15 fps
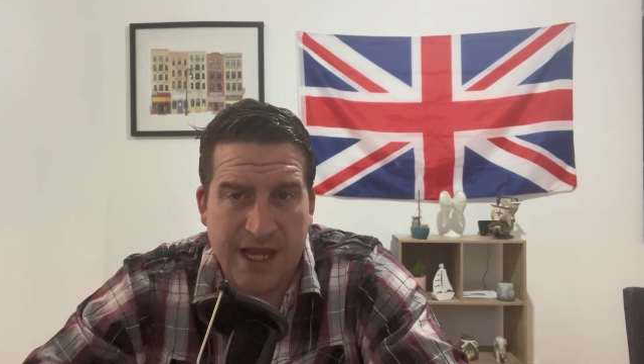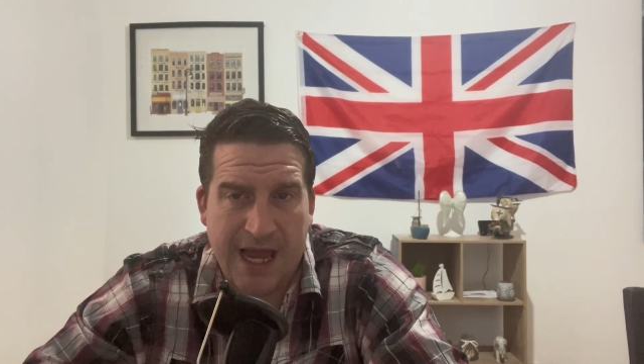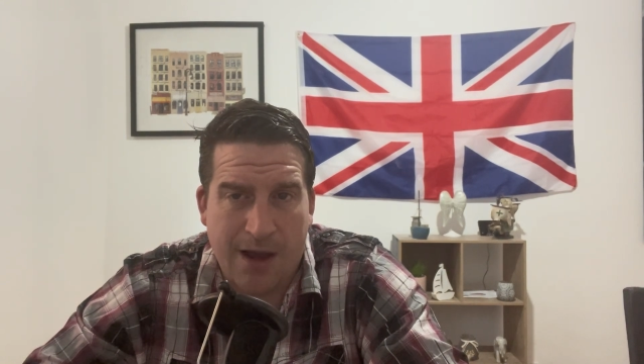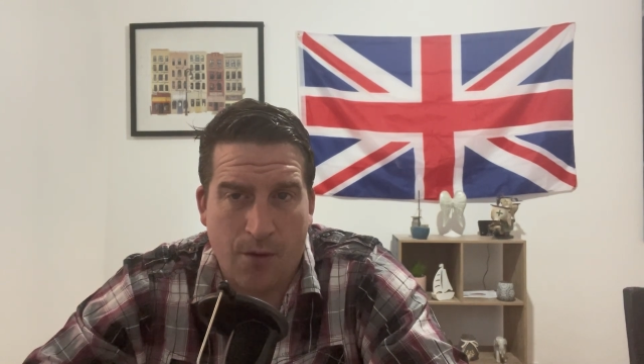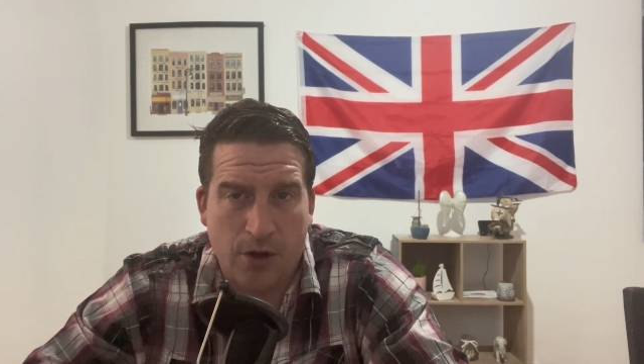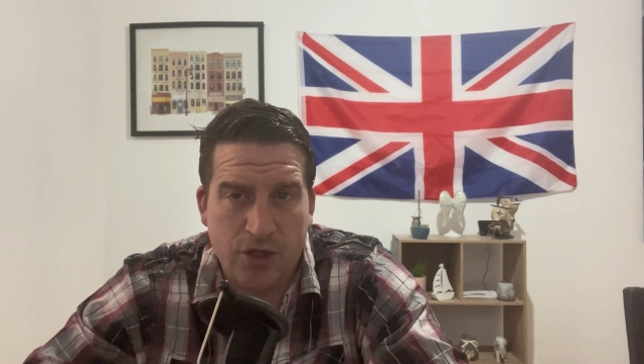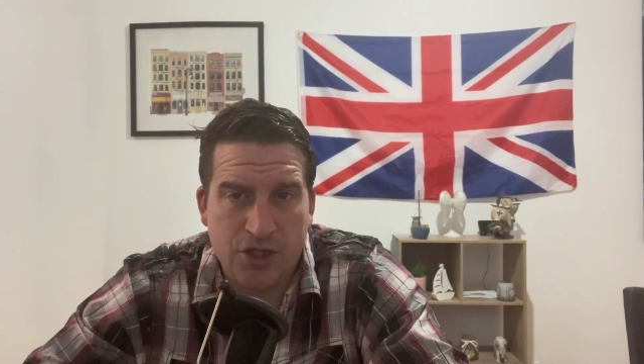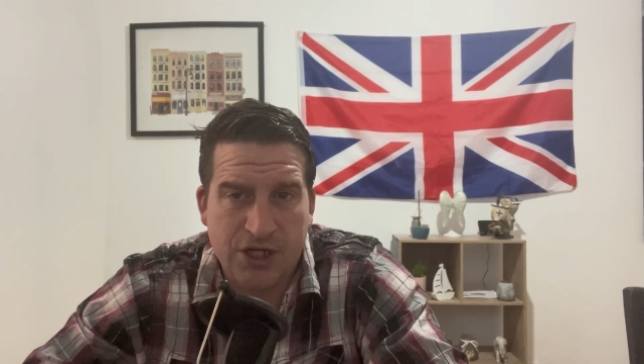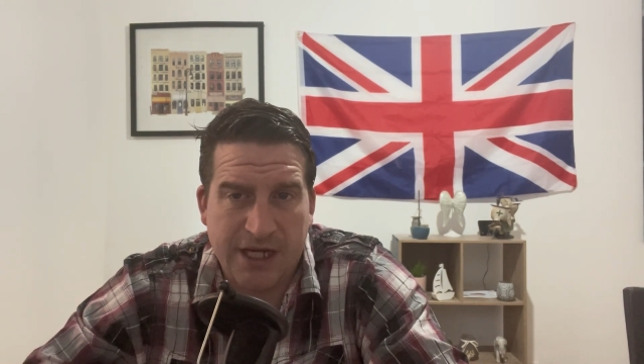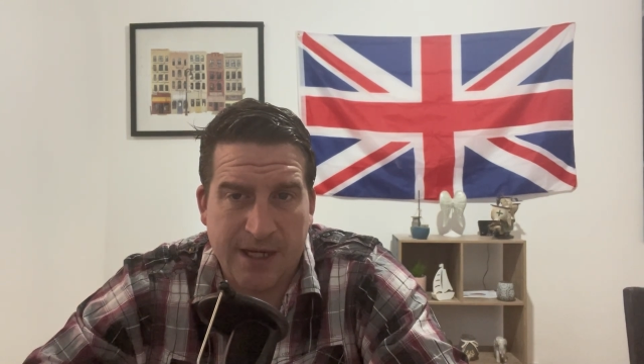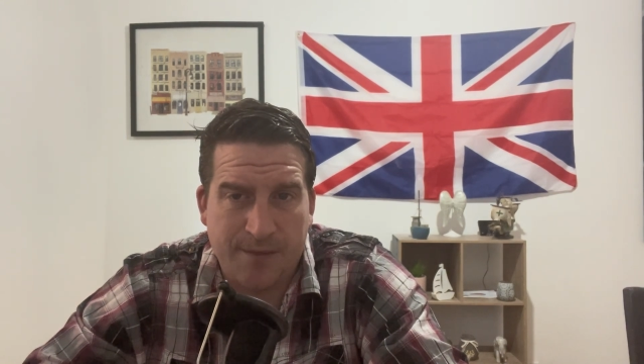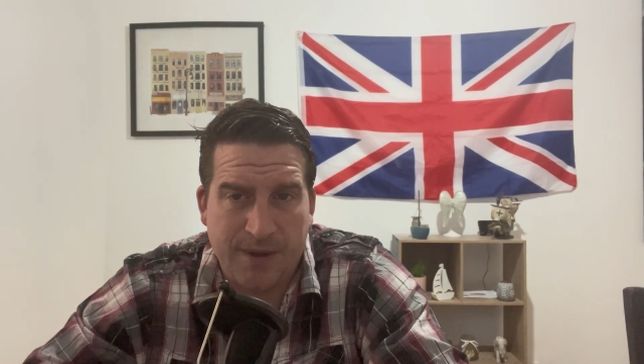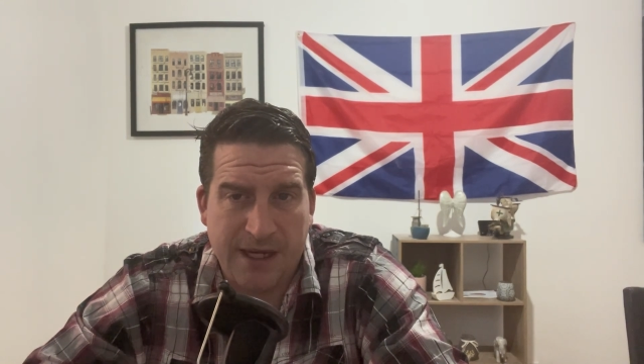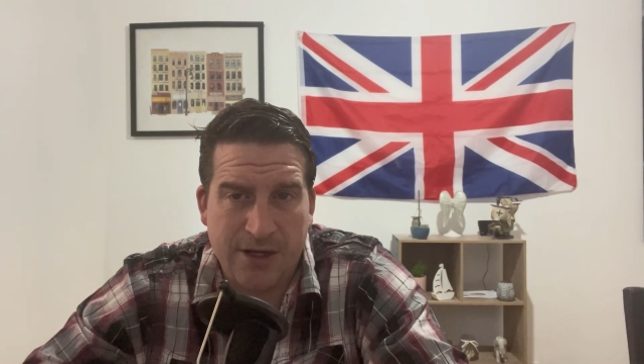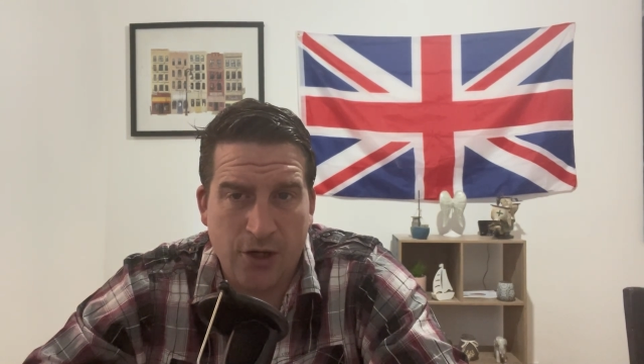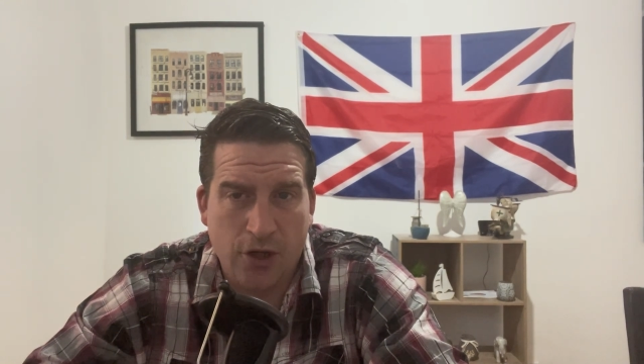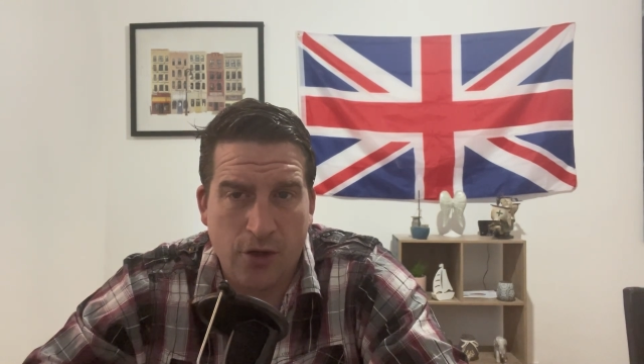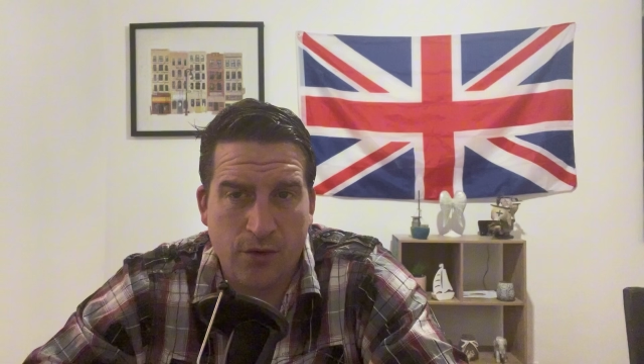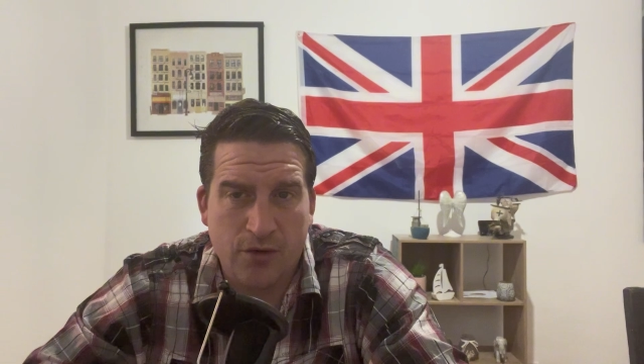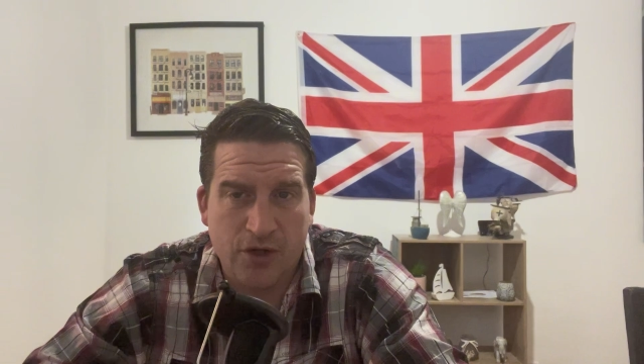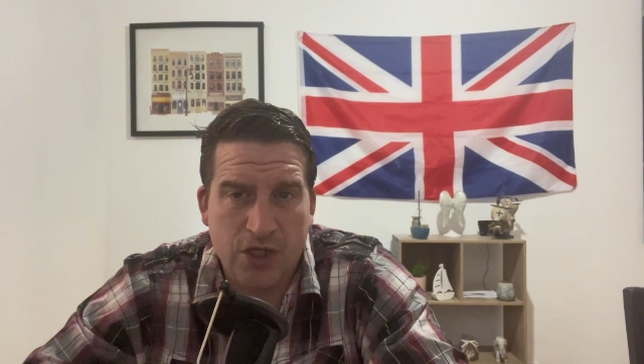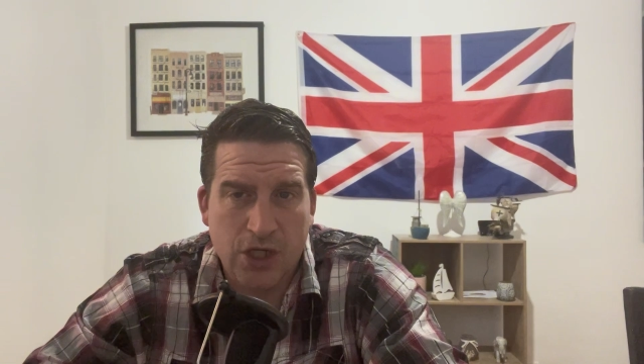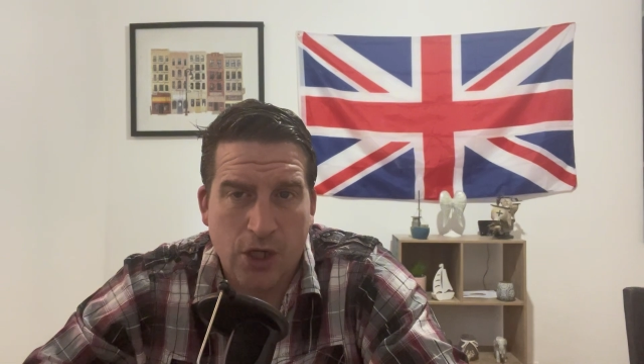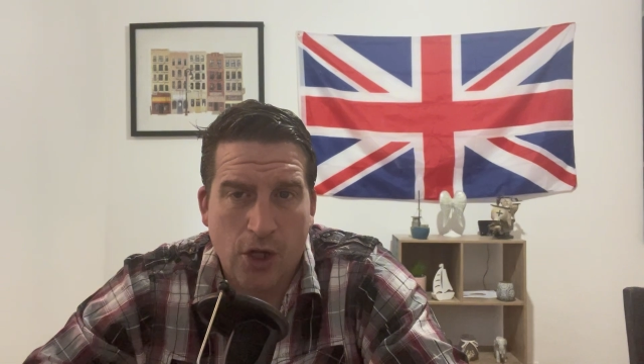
now on GB News